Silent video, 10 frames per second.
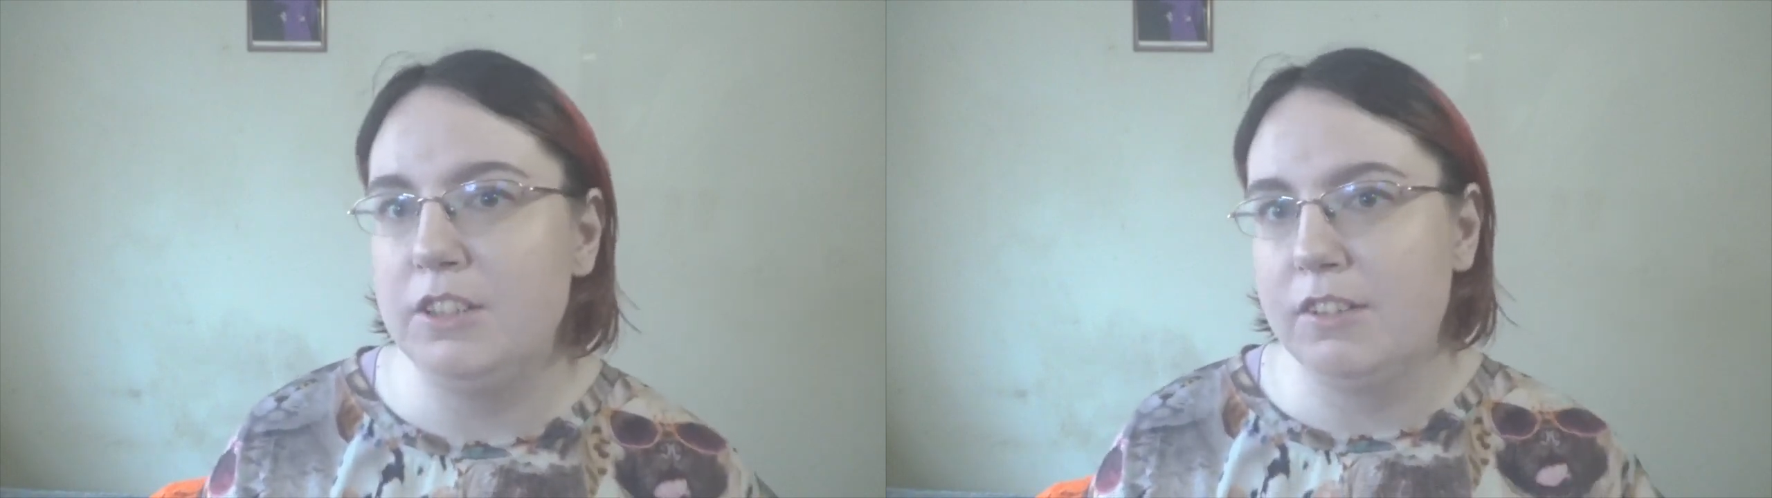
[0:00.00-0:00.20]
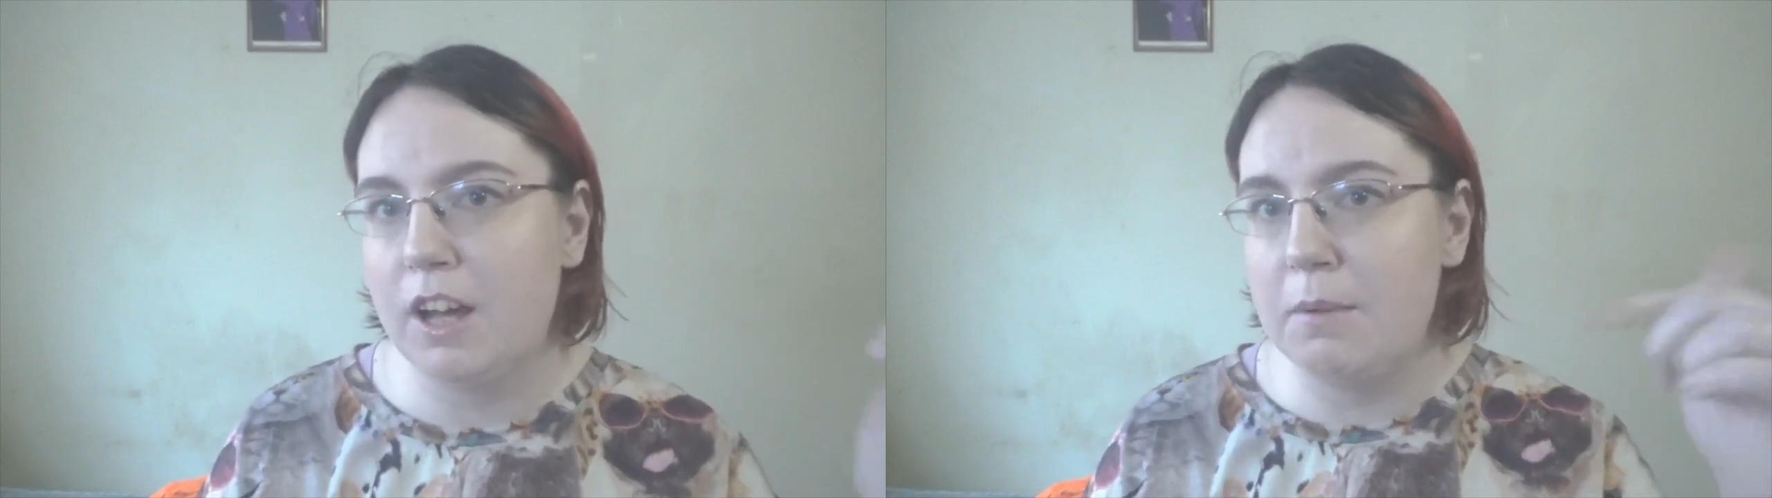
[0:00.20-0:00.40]

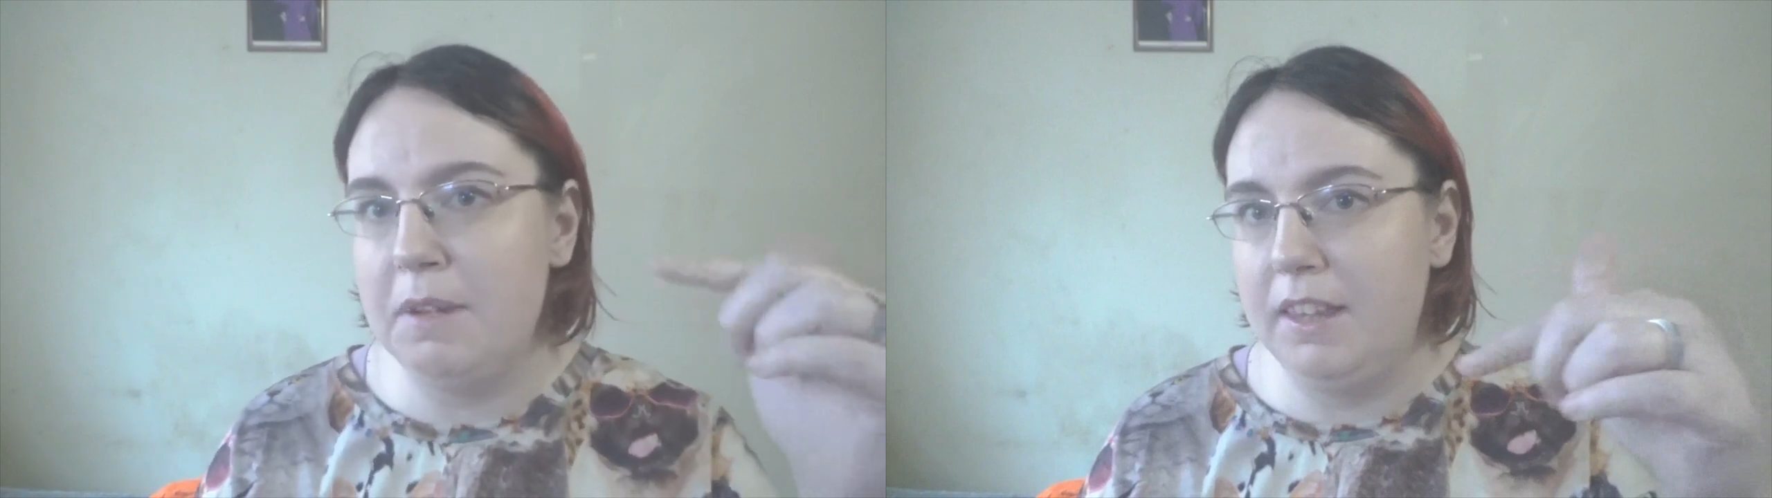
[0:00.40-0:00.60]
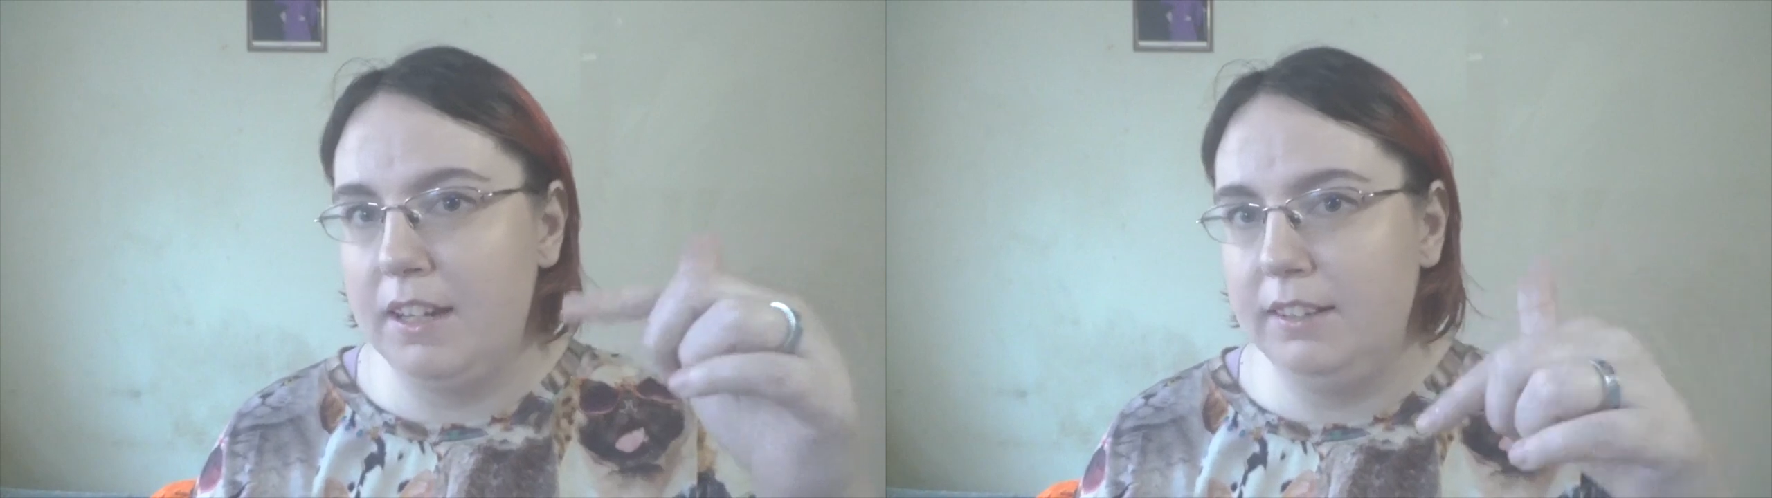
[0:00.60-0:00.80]
just
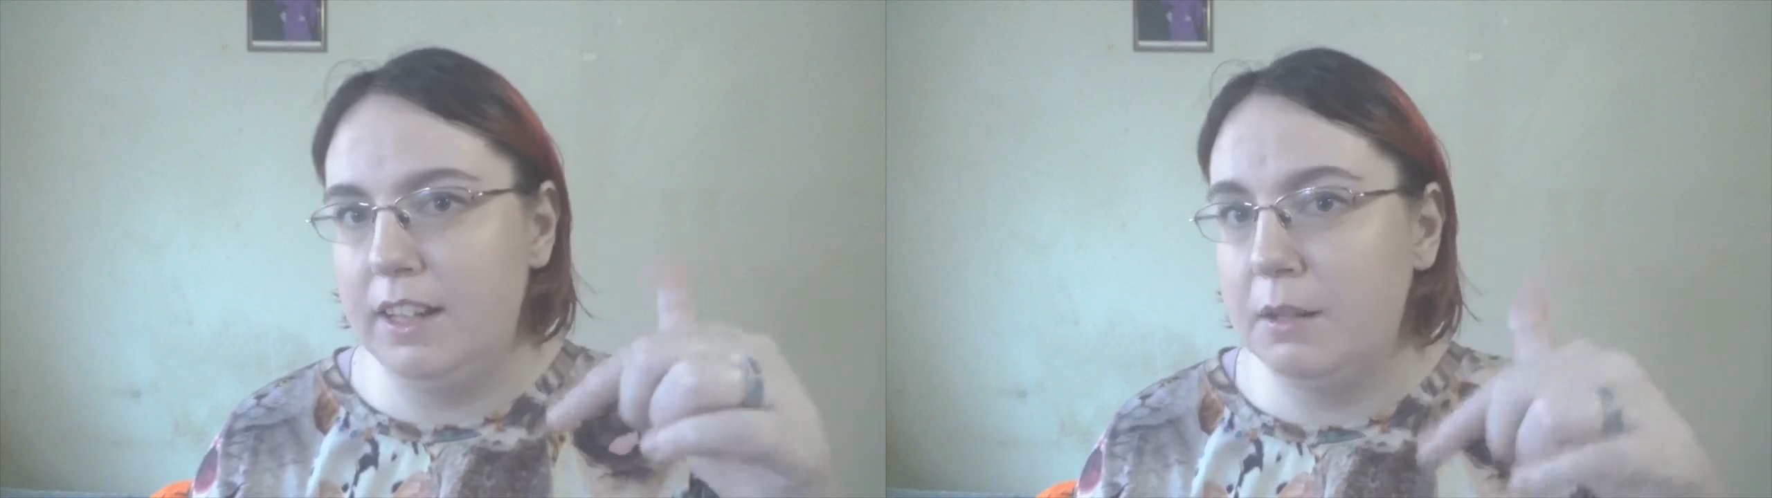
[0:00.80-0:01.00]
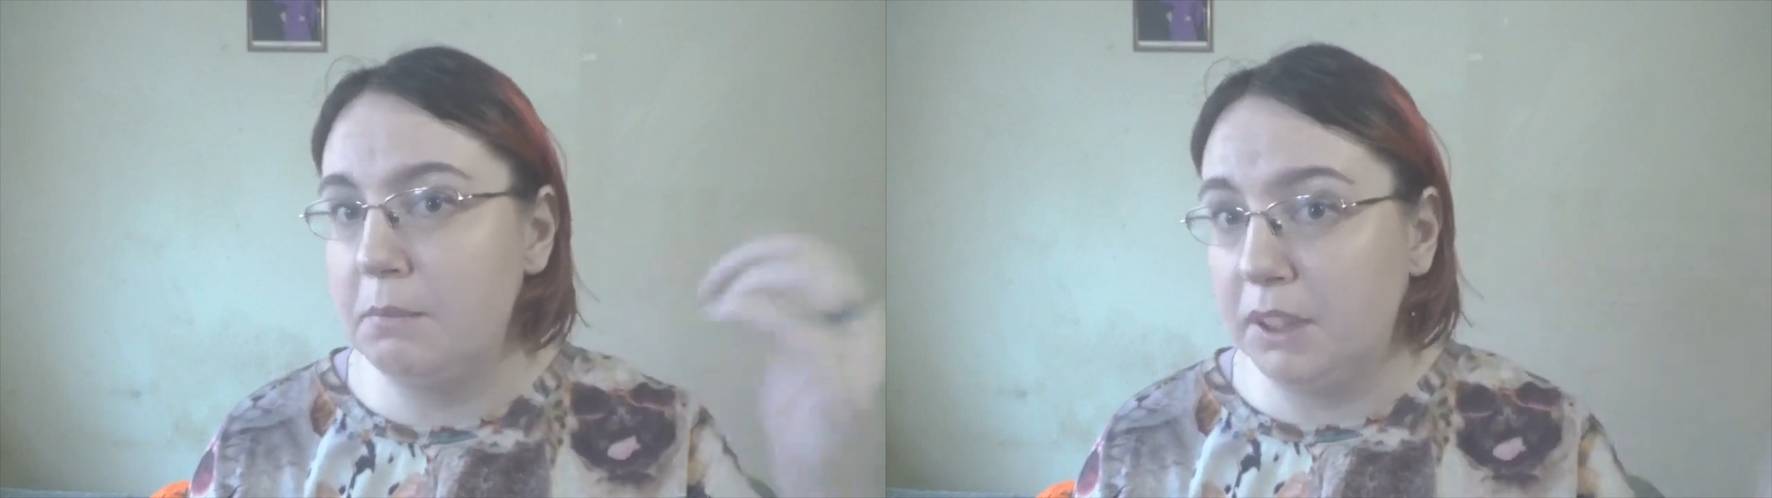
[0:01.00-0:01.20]
comment that
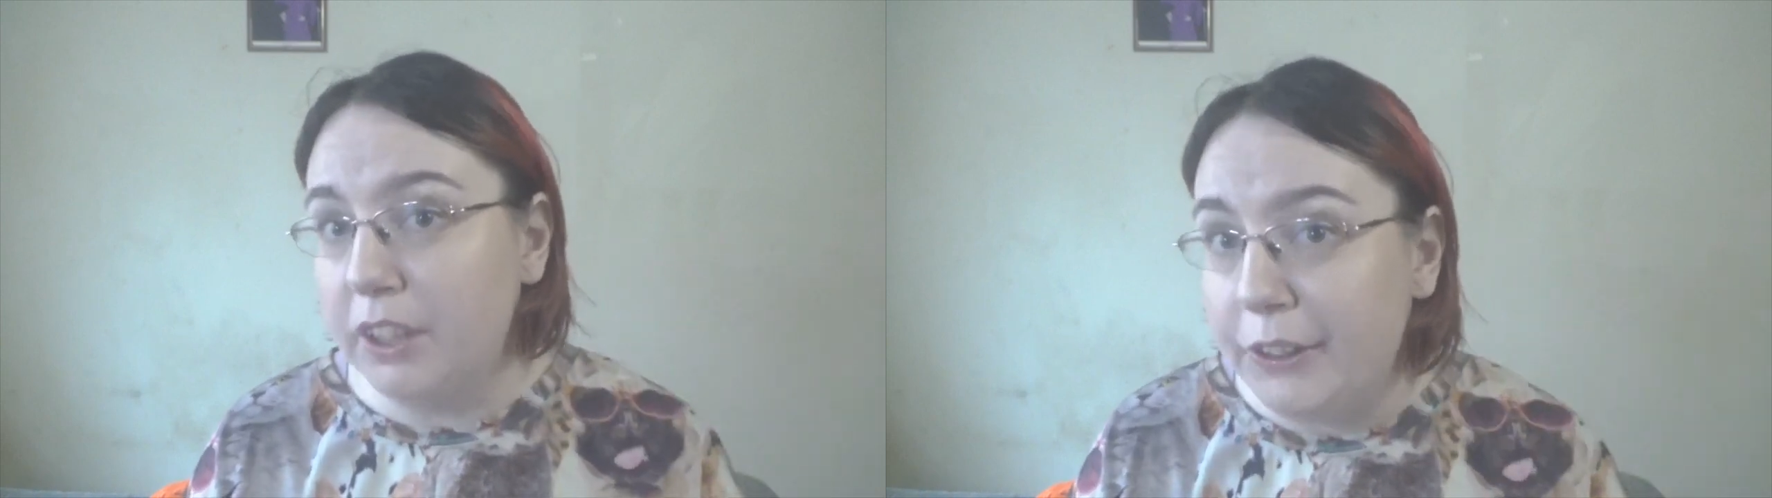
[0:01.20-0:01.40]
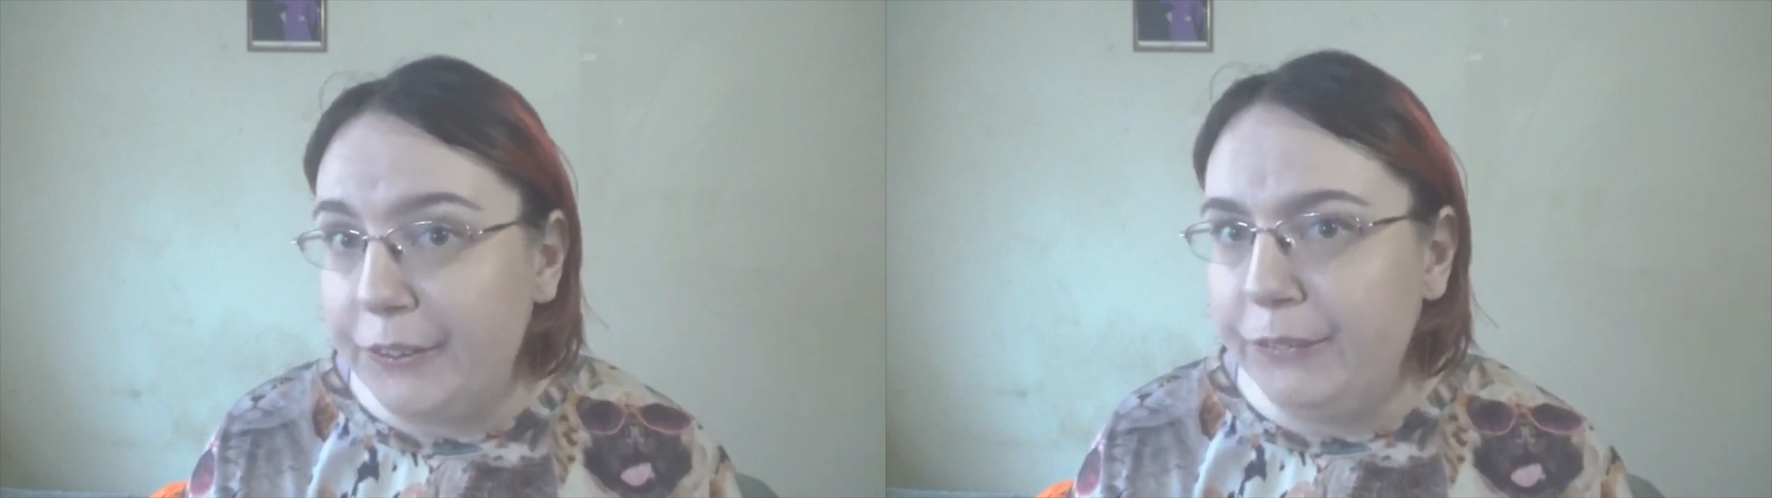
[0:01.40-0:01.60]
down
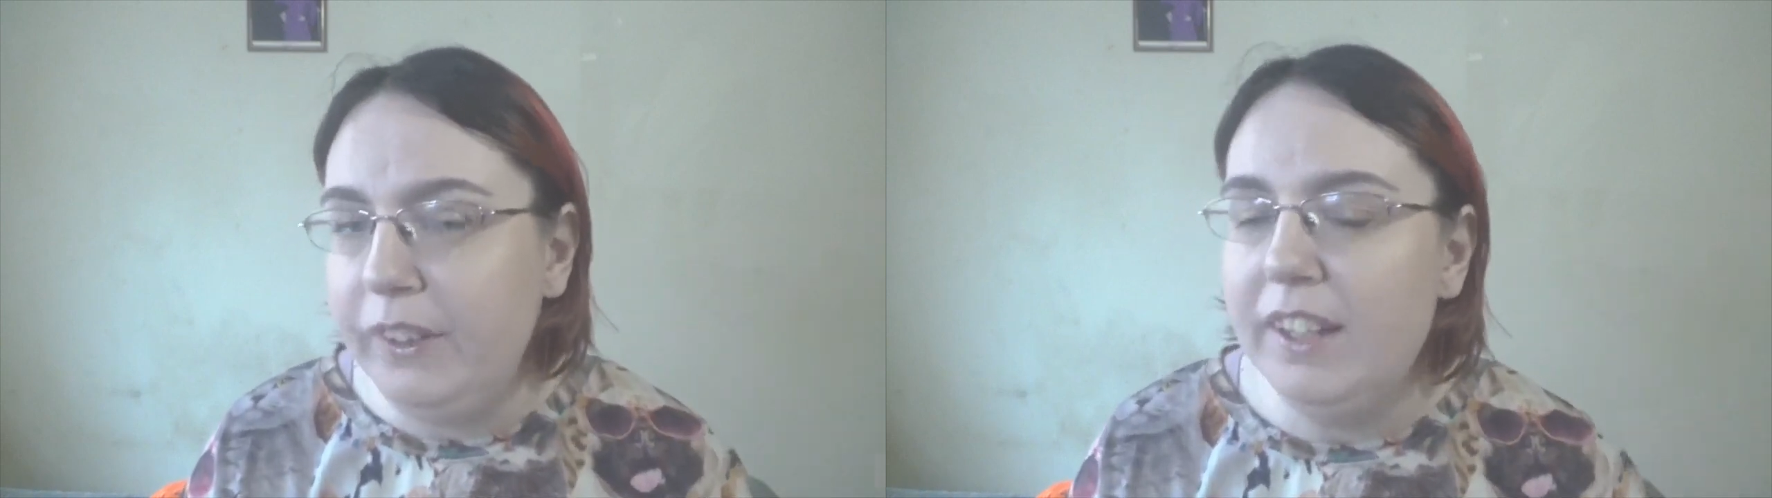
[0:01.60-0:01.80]
below.